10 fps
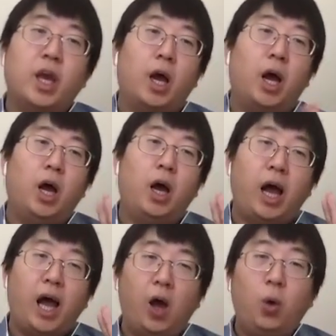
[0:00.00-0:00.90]

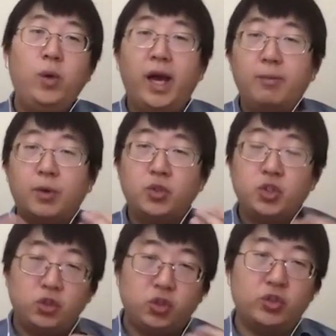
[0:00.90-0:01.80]
How we are able
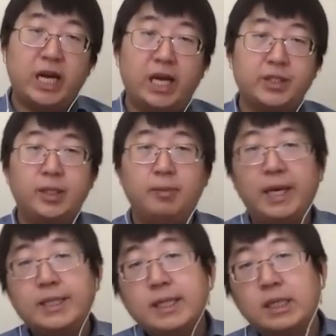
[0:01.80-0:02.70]
to do that? It
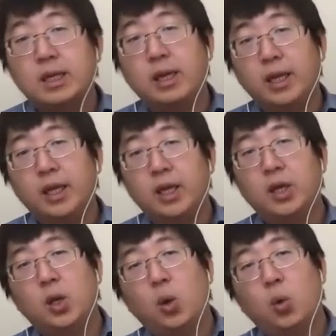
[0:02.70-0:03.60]
basically,
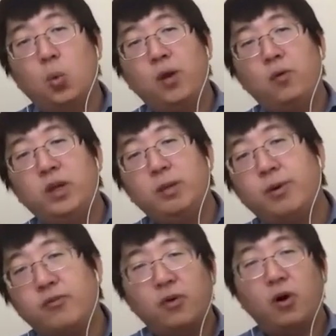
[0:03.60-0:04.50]
when we
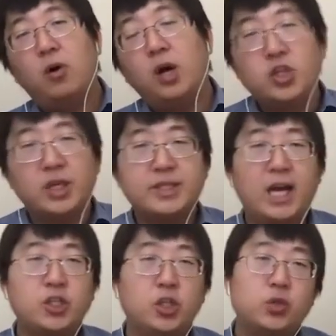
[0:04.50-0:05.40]
perform a
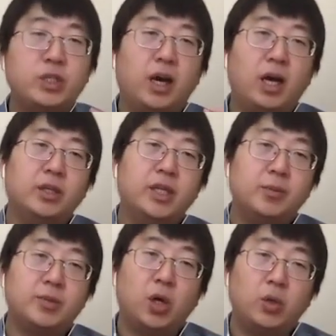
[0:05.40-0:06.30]
transaction using other native
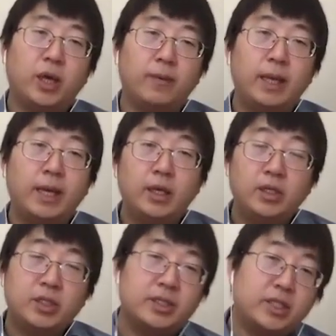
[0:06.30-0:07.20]
token,
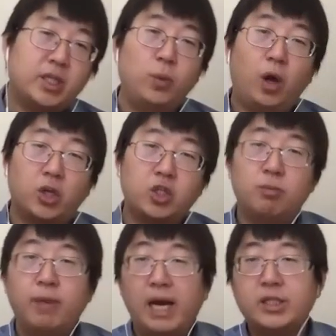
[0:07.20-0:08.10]
the system will
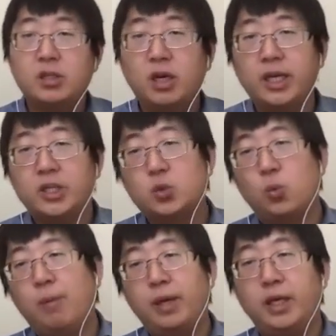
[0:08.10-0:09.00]
automatically
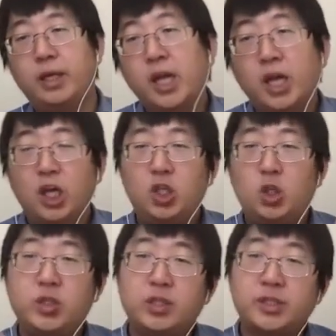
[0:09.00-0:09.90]
swap it
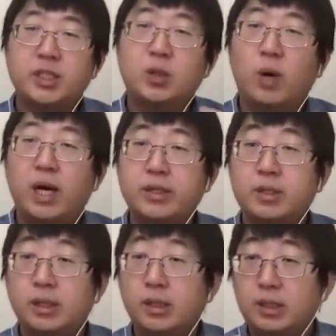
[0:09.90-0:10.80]
using a system-wide
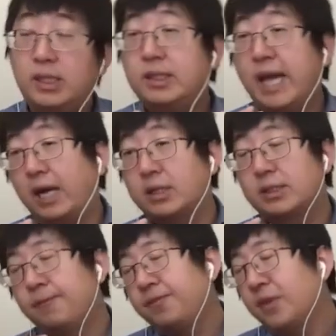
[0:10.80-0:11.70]

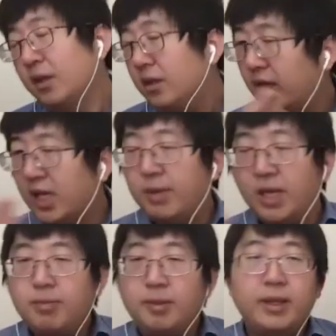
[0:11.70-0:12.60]
DEX. It can be
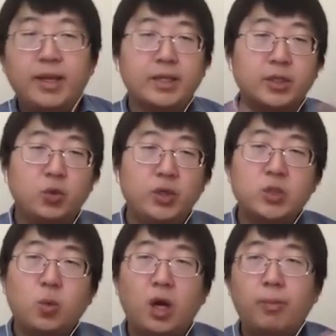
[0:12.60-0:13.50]
implemented as a
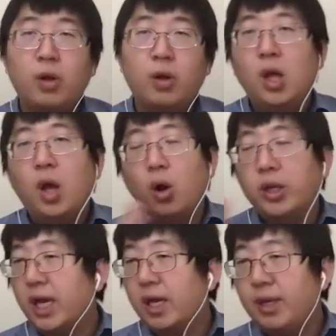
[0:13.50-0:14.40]
Uniswap, or it
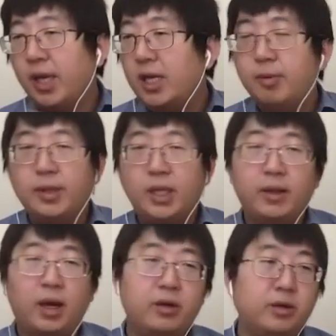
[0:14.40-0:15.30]
can be implemented in
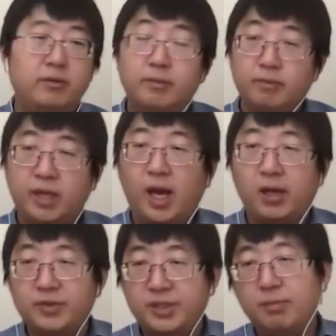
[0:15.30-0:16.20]
other kind
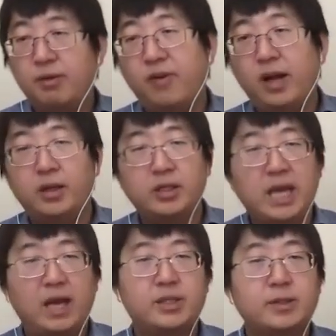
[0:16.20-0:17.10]
of simplified
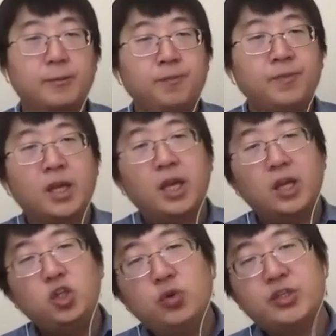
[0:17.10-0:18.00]
DEX. And
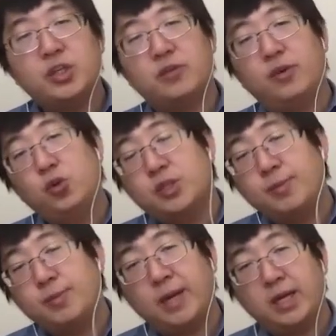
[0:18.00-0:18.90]
from a user
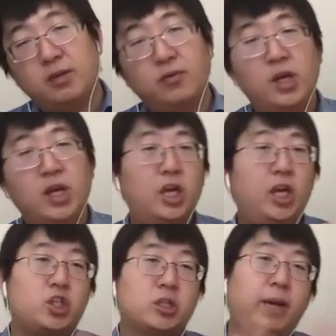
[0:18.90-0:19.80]
perspective, it
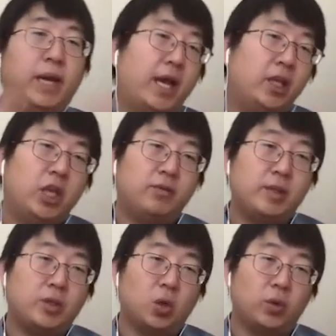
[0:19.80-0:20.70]
just pay any
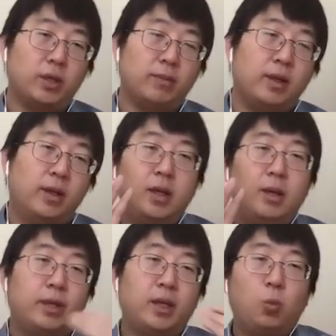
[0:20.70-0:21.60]
native token.
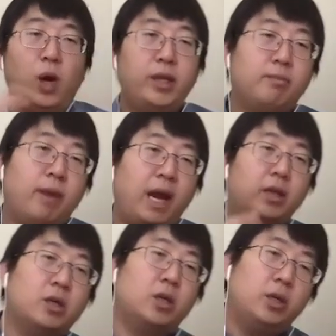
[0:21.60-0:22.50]
But when the
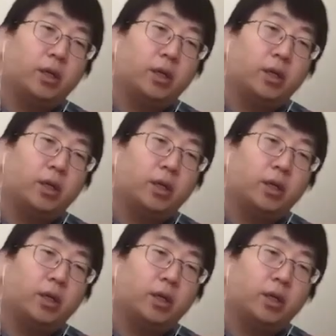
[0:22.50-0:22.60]
miner